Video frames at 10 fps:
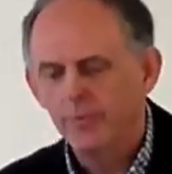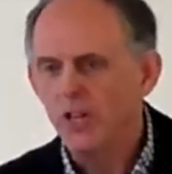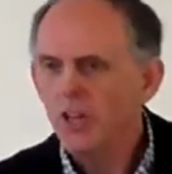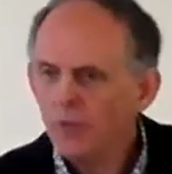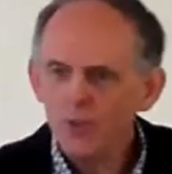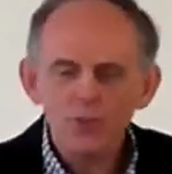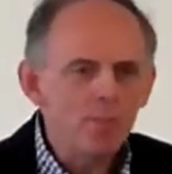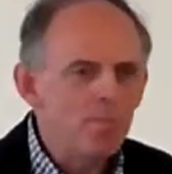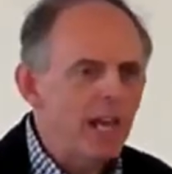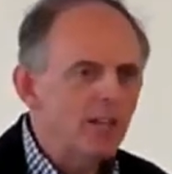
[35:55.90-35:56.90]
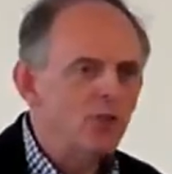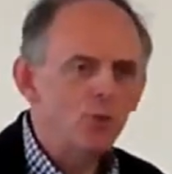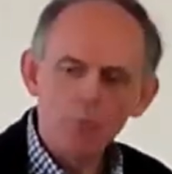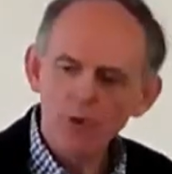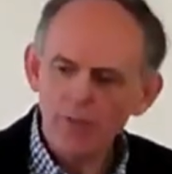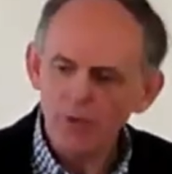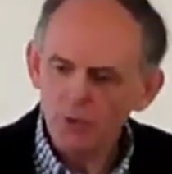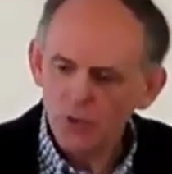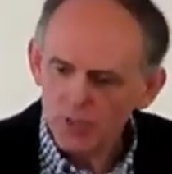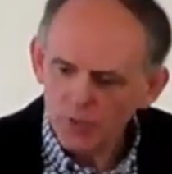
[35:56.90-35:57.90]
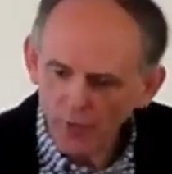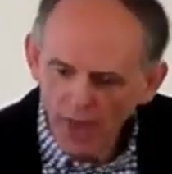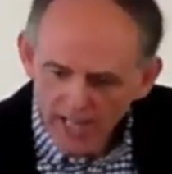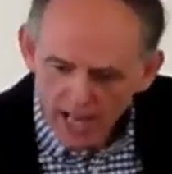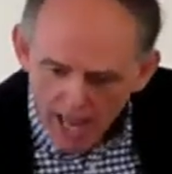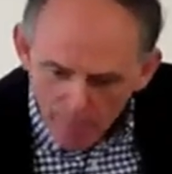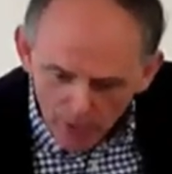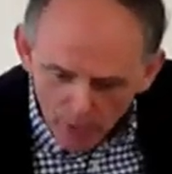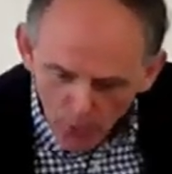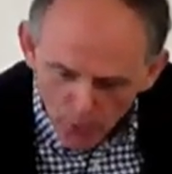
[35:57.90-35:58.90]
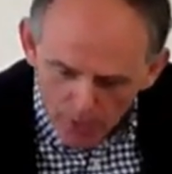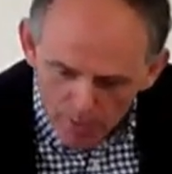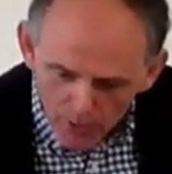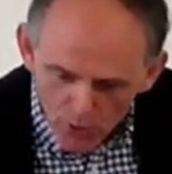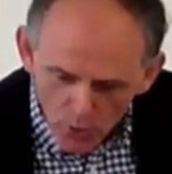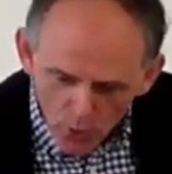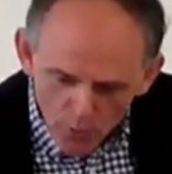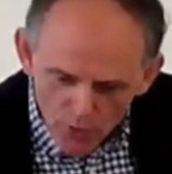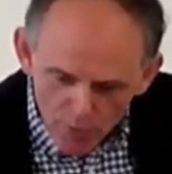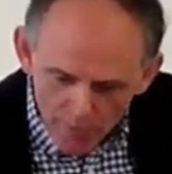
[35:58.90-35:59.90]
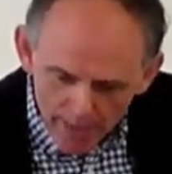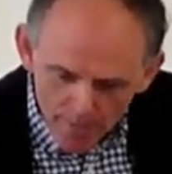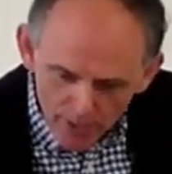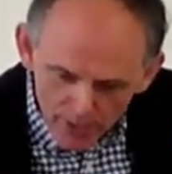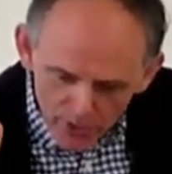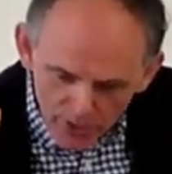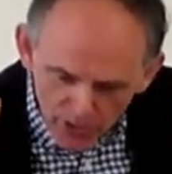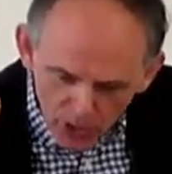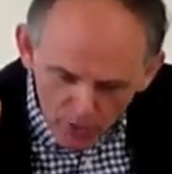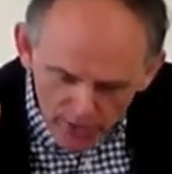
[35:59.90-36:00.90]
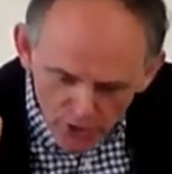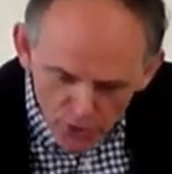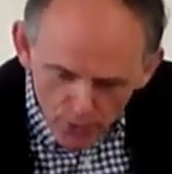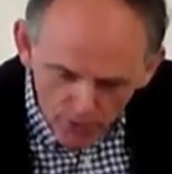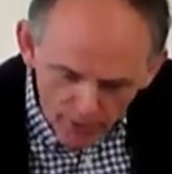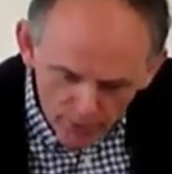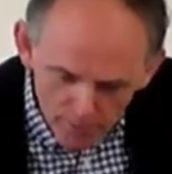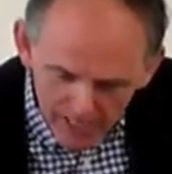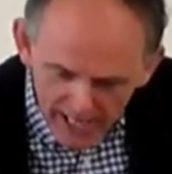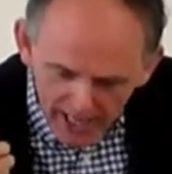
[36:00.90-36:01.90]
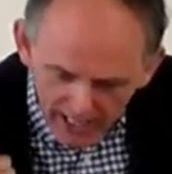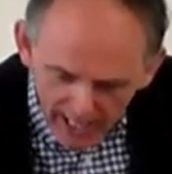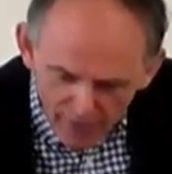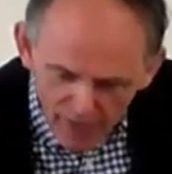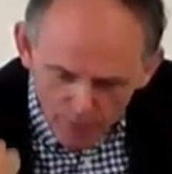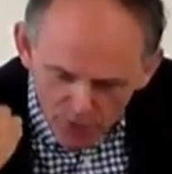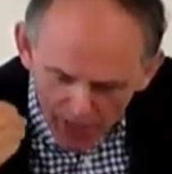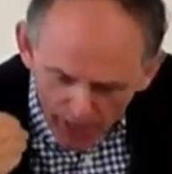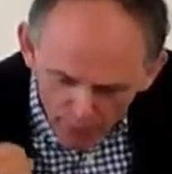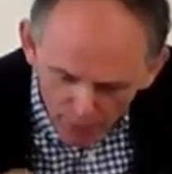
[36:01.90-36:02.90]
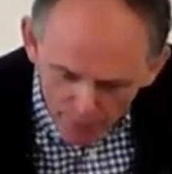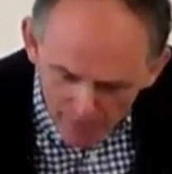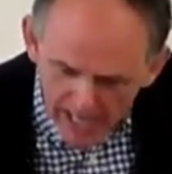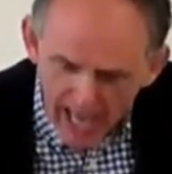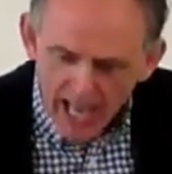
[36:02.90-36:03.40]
A difference in personal preference is fine, but what we must always remember is that the Christ who loved me and gave himself for me